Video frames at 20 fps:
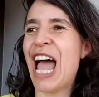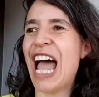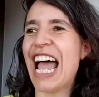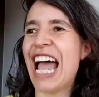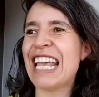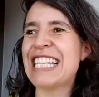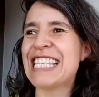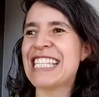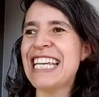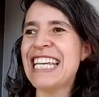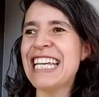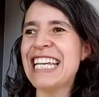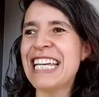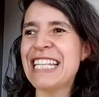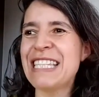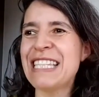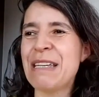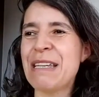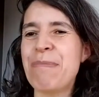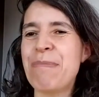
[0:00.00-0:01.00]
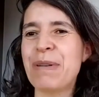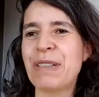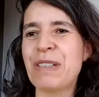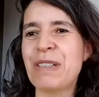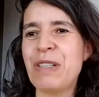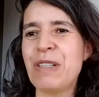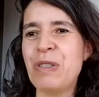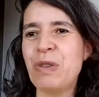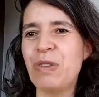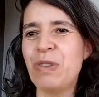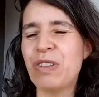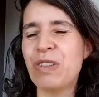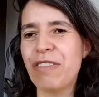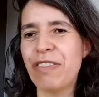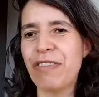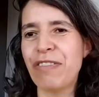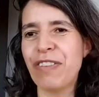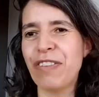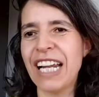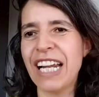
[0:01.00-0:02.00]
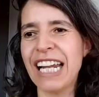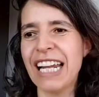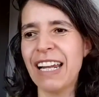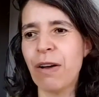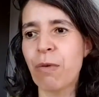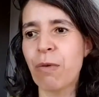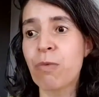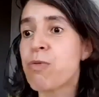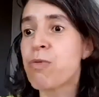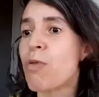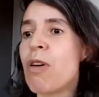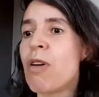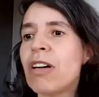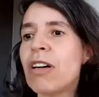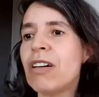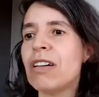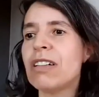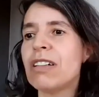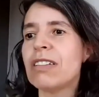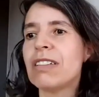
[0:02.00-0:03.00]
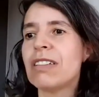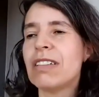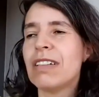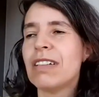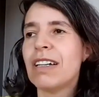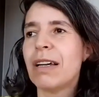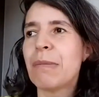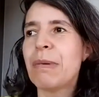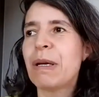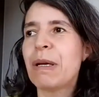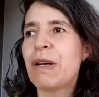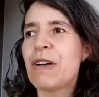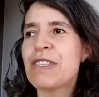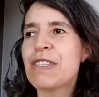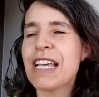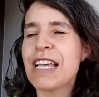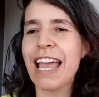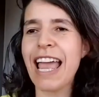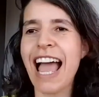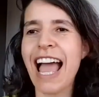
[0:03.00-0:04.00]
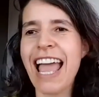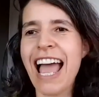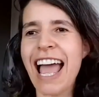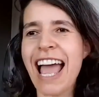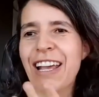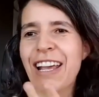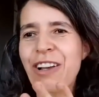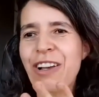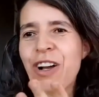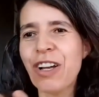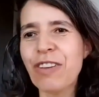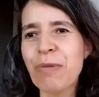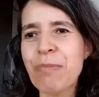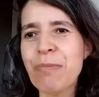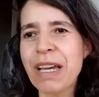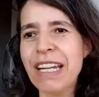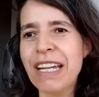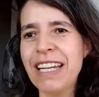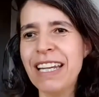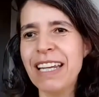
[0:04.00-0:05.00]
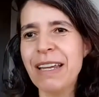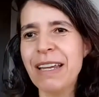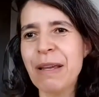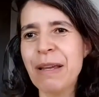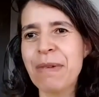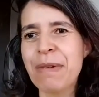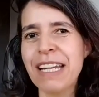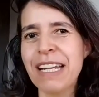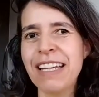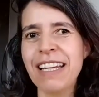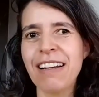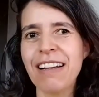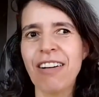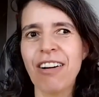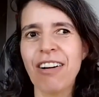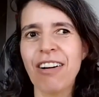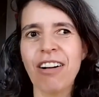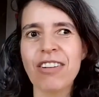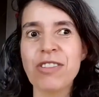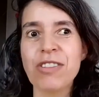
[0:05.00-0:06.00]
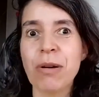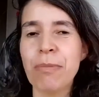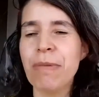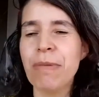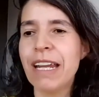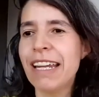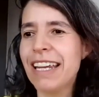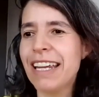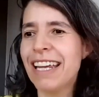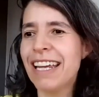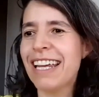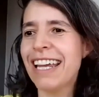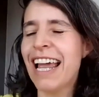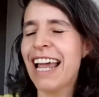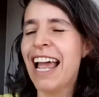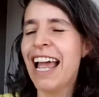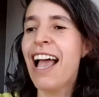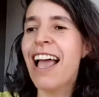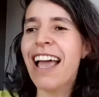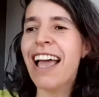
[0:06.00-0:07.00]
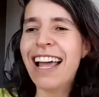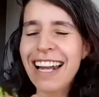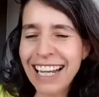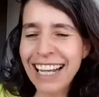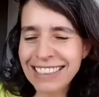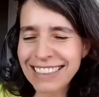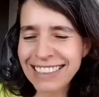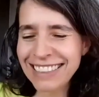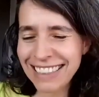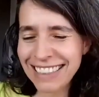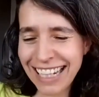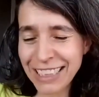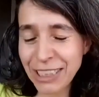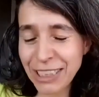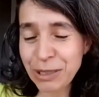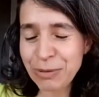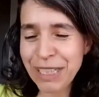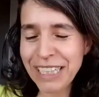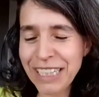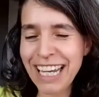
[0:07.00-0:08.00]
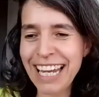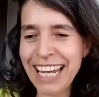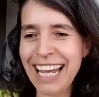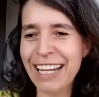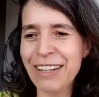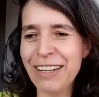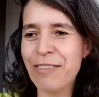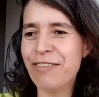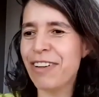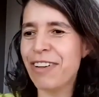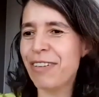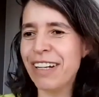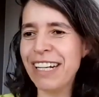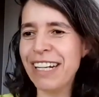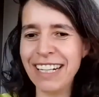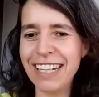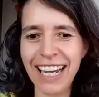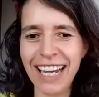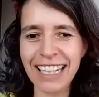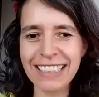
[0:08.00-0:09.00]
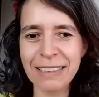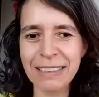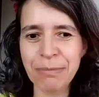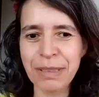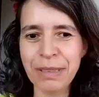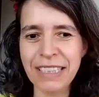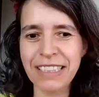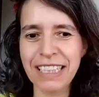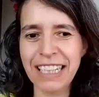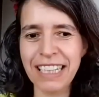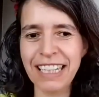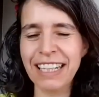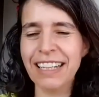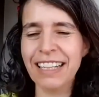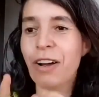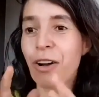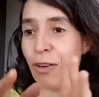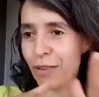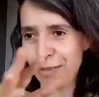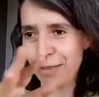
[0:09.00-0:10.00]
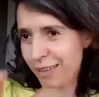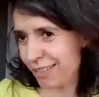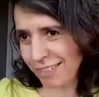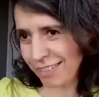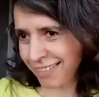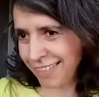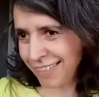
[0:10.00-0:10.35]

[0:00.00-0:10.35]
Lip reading: I think it's important you don't feel wrong, because I got many calls, or many. Last week I had a very nice meeting on